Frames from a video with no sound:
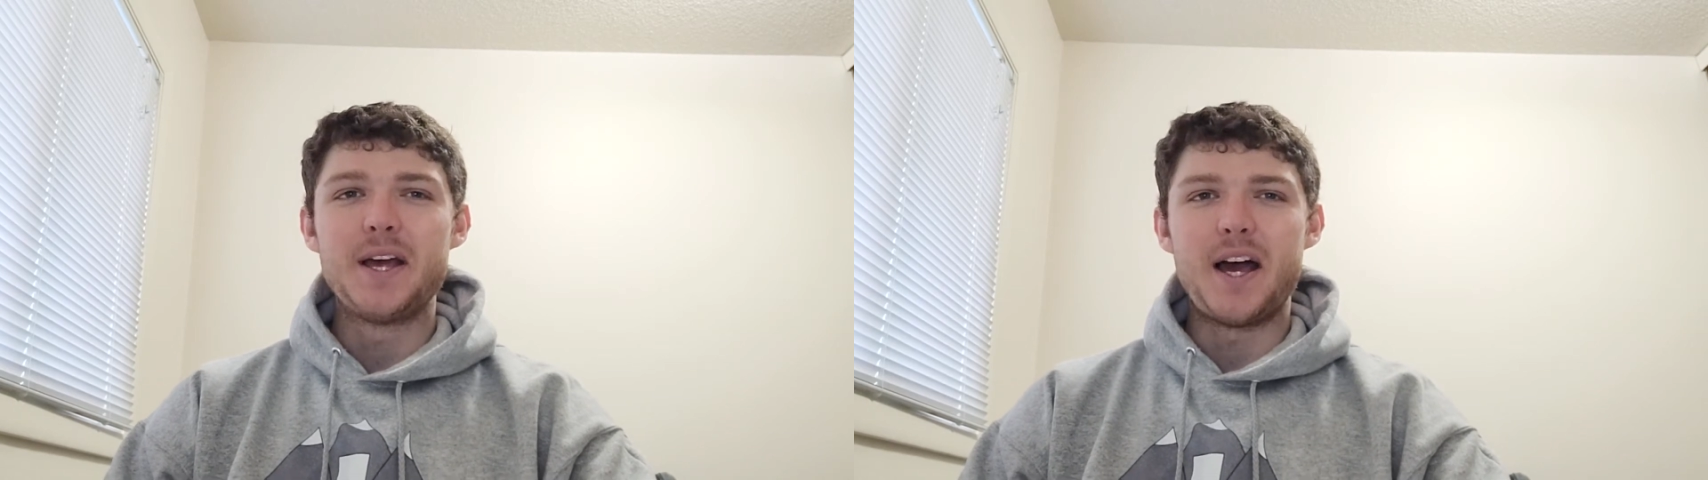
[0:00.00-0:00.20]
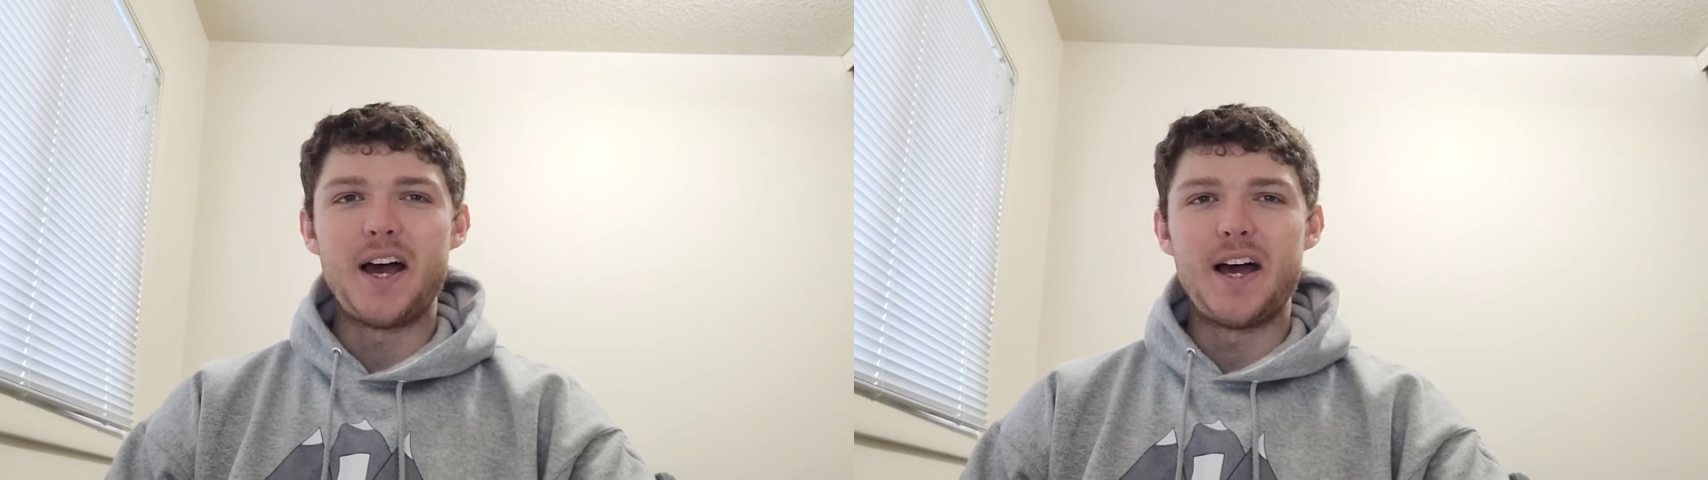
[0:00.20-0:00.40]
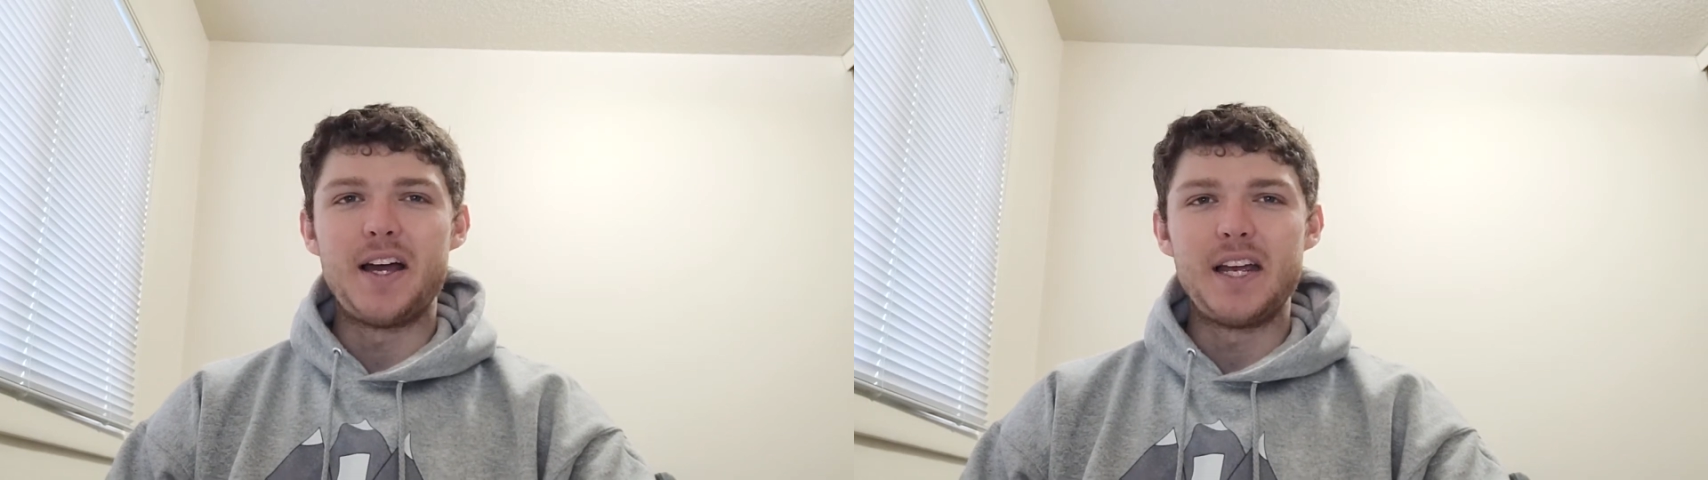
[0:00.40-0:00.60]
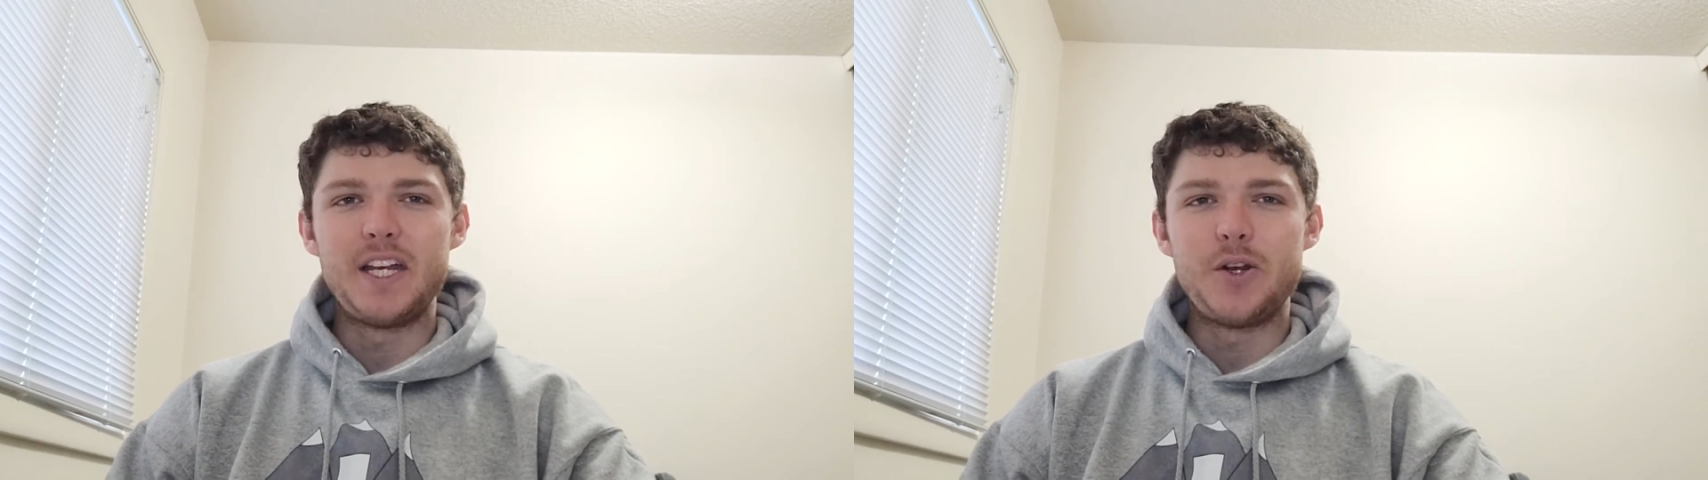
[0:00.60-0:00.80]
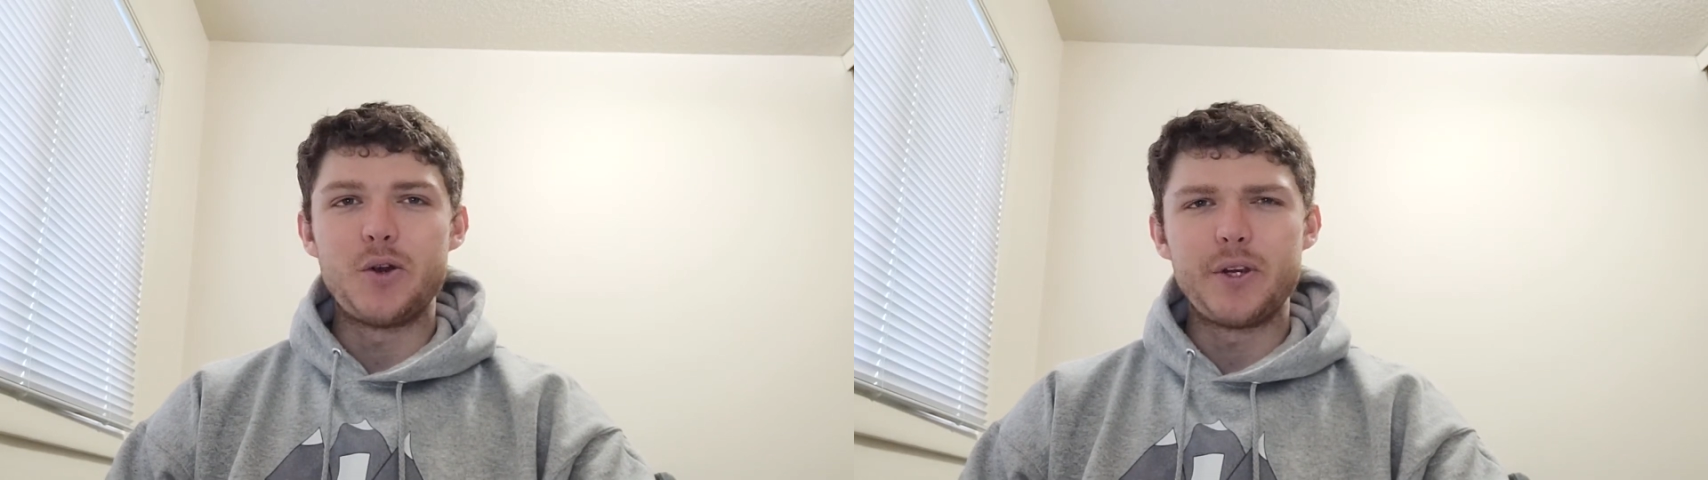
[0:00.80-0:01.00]

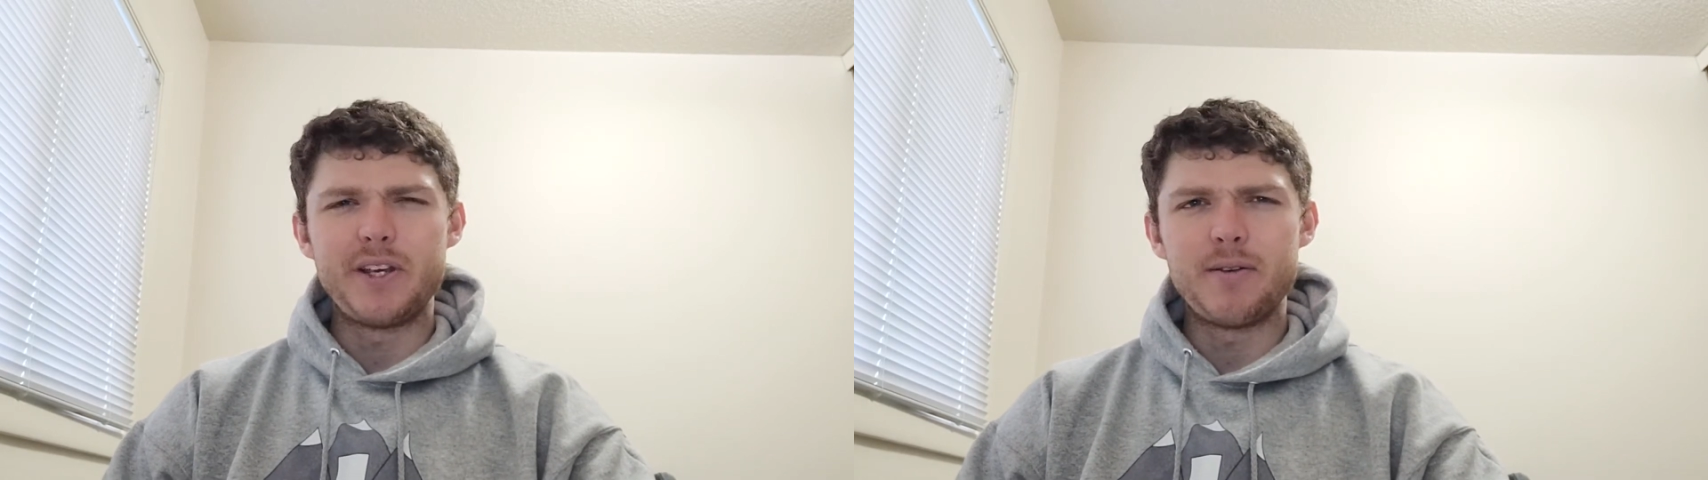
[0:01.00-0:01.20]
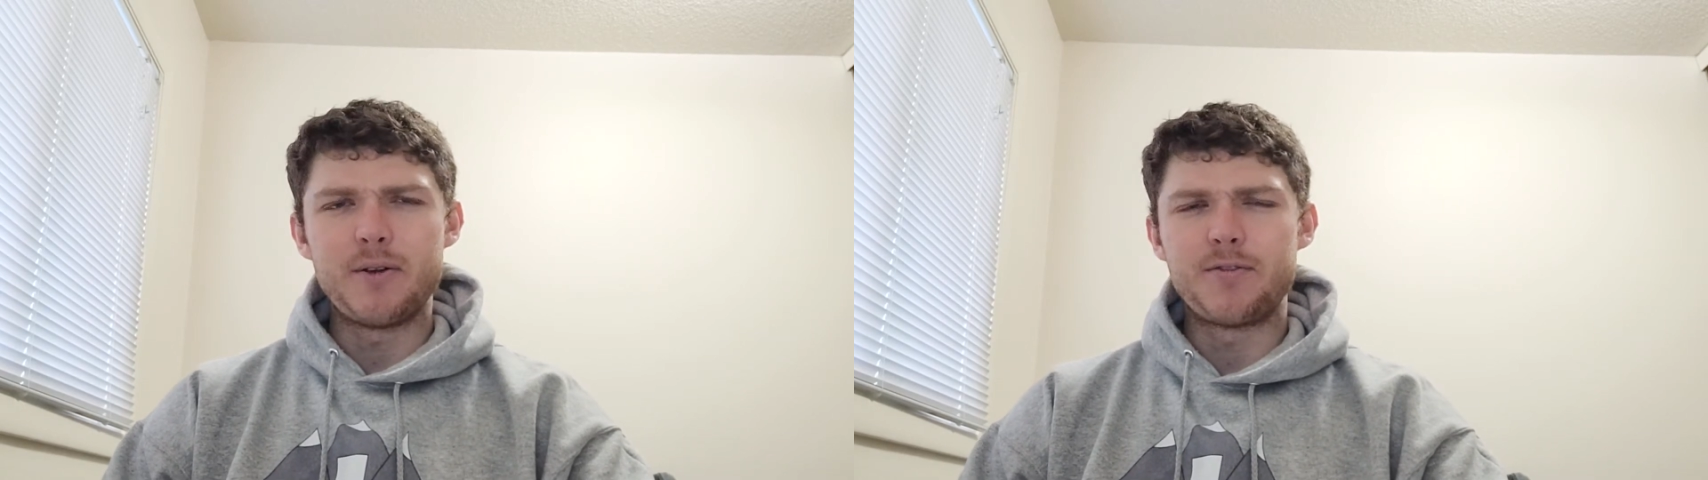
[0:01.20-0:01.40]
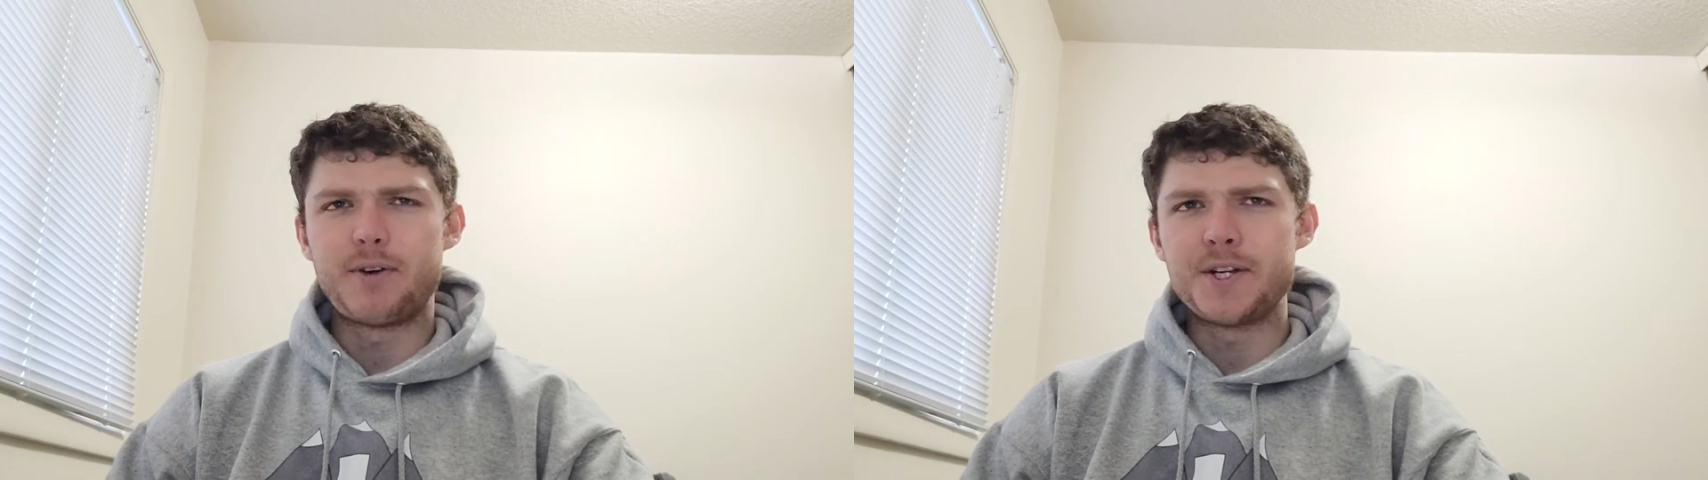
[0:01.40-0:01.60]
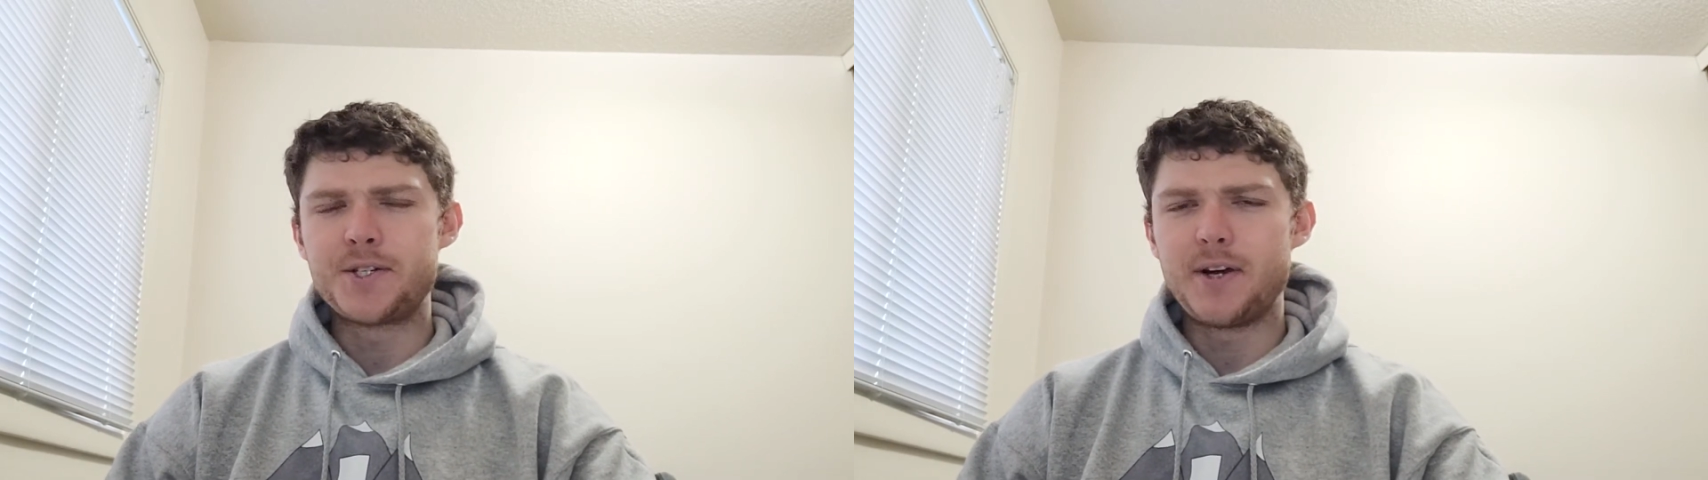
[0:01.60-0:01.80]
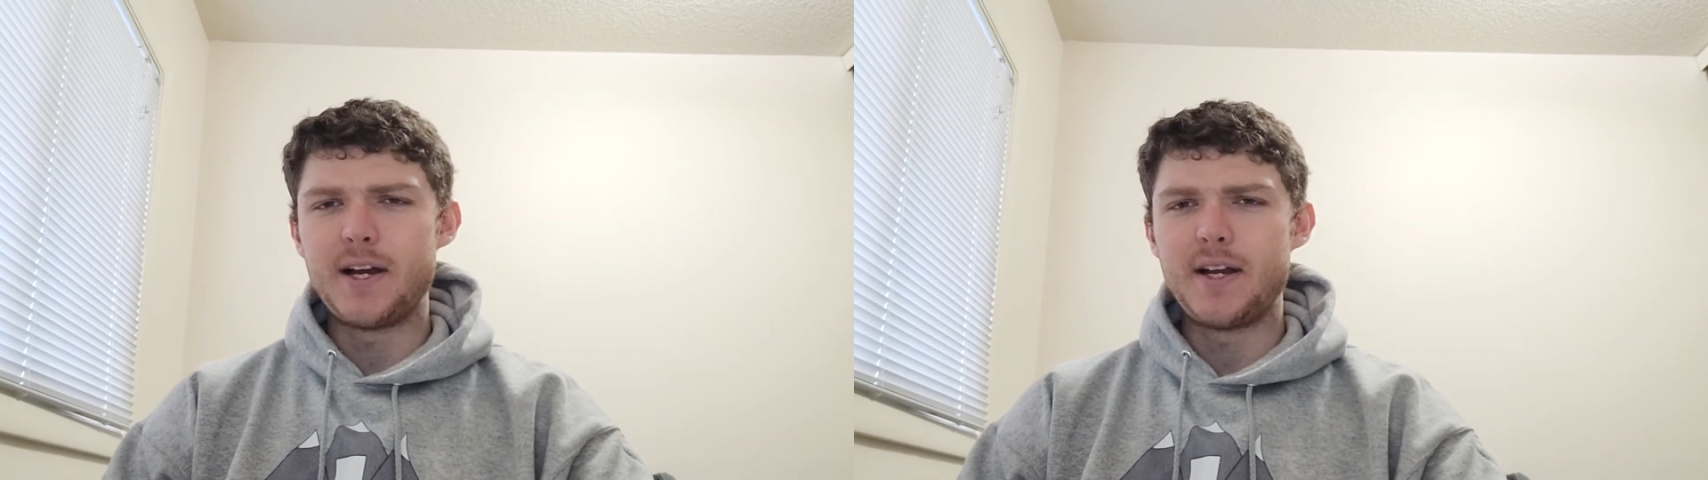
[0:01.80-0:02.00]
And, you get a little
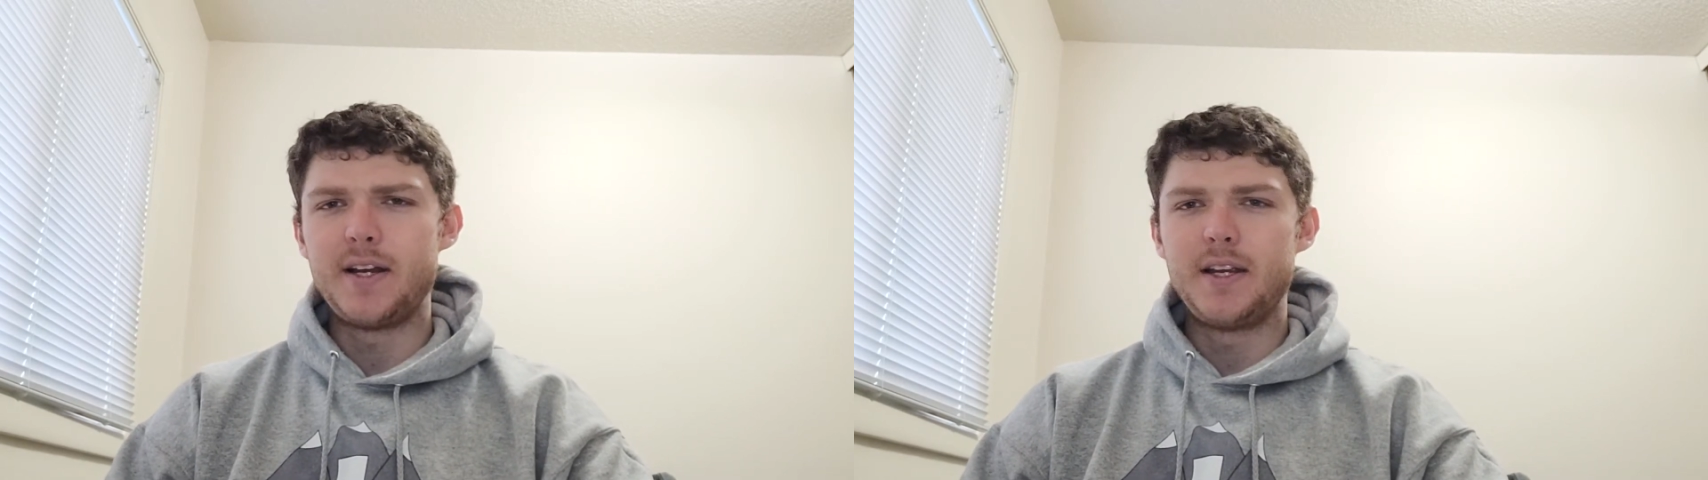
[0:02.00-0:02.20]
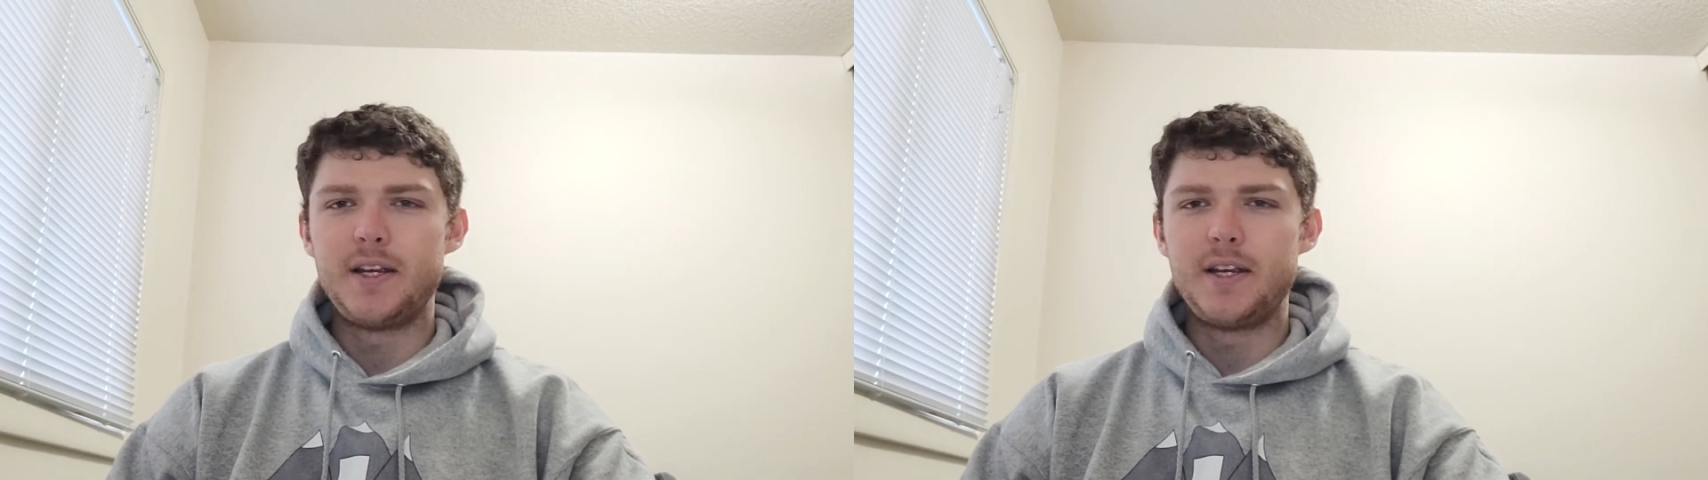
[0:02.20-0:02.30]
frustrated,